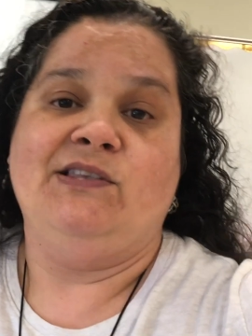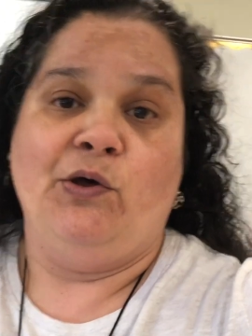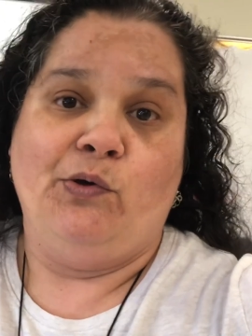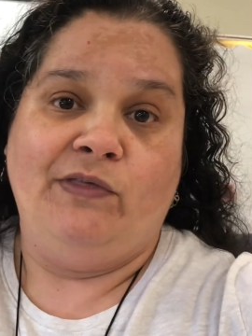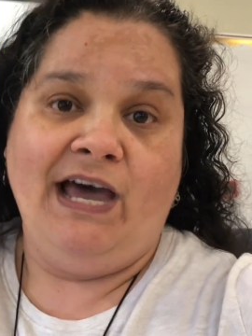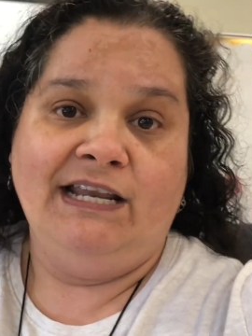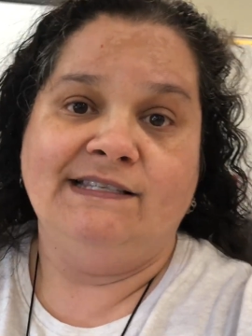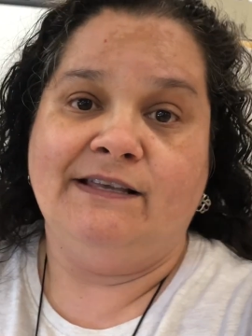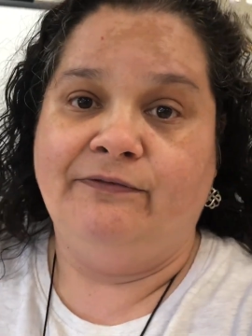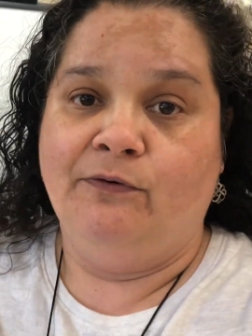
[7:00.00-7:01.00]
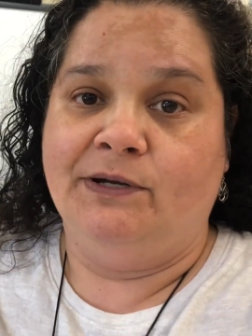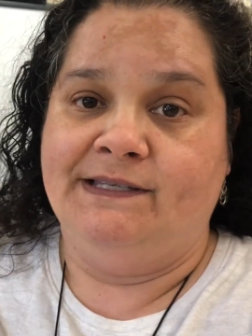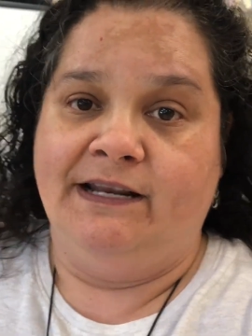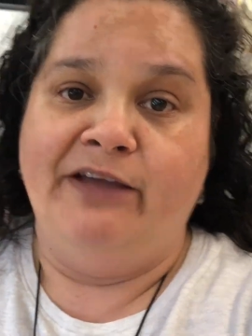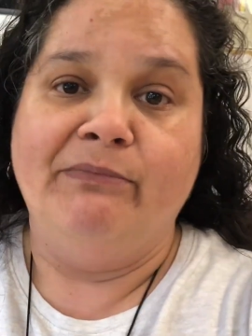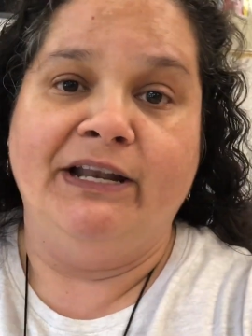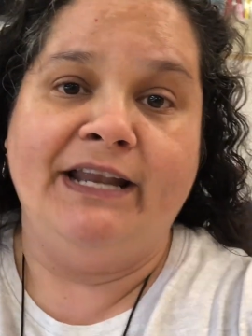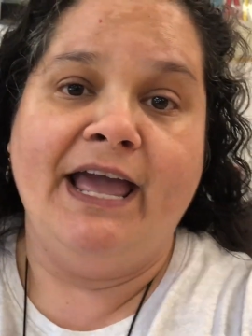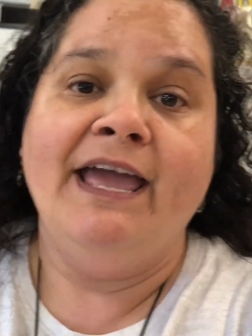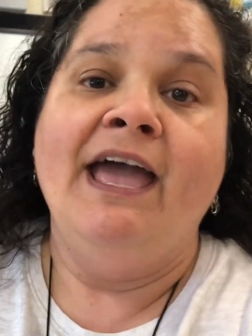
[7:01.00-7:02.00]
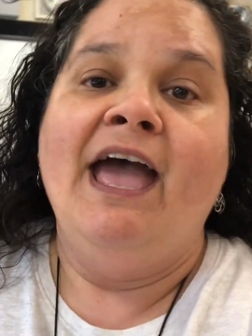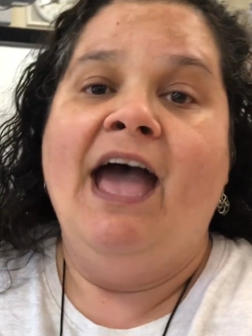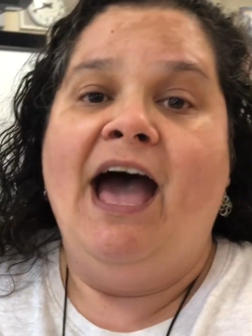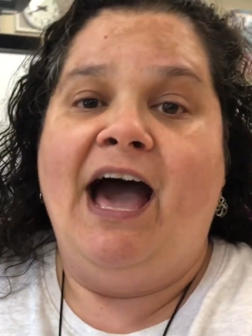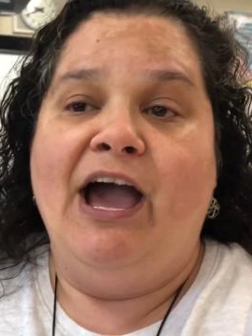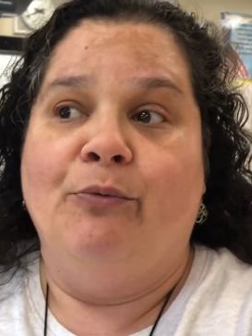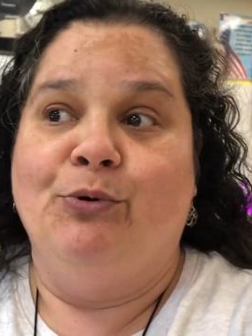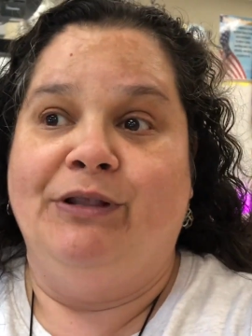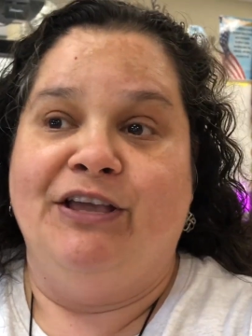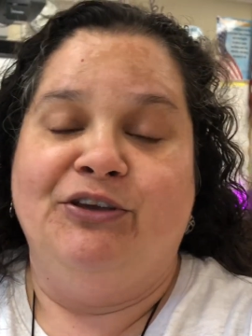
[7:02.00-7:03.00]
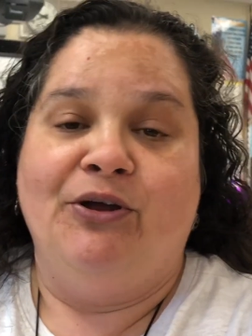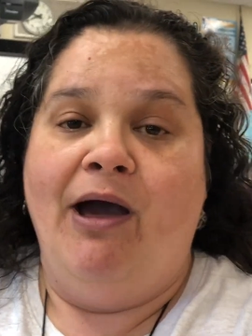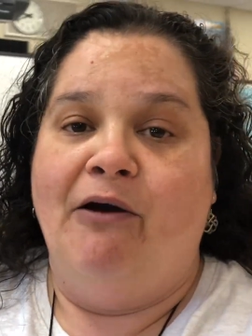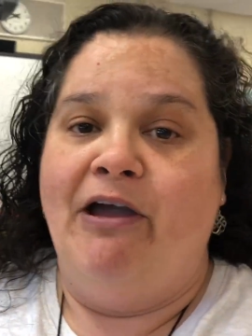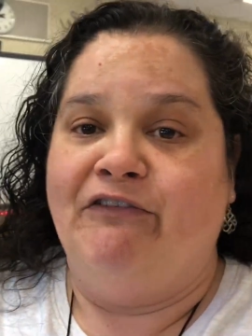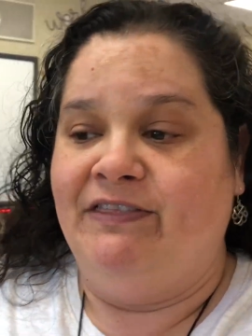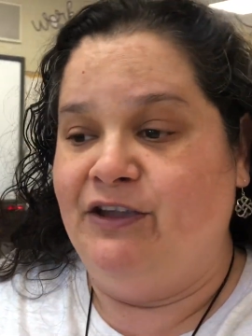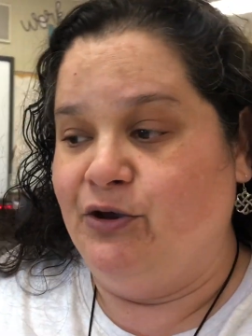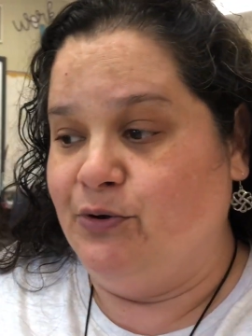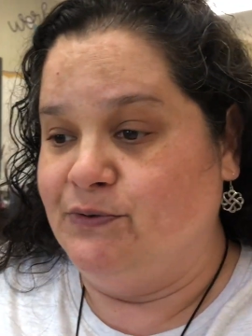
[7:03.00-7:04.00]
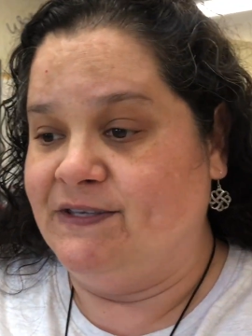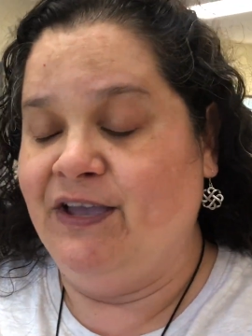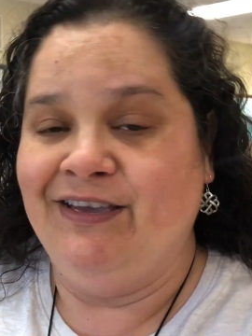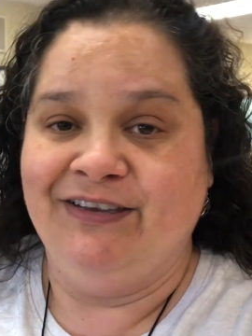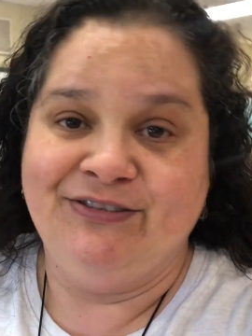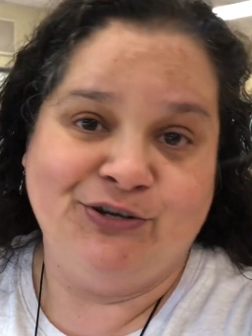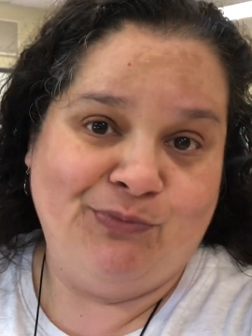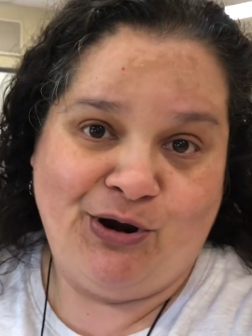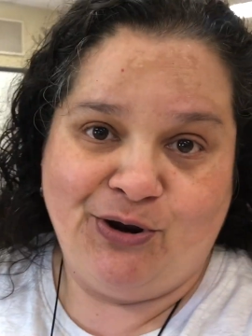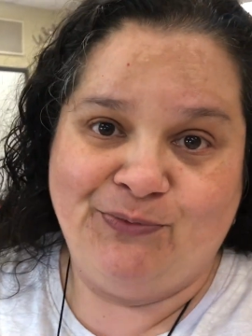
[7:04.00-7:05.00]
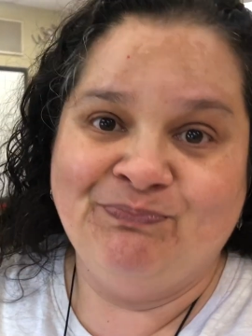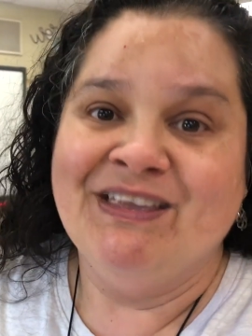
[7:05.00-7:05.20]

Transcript: So that is it for today, Monday. I will let you know how everything goes tomorrow.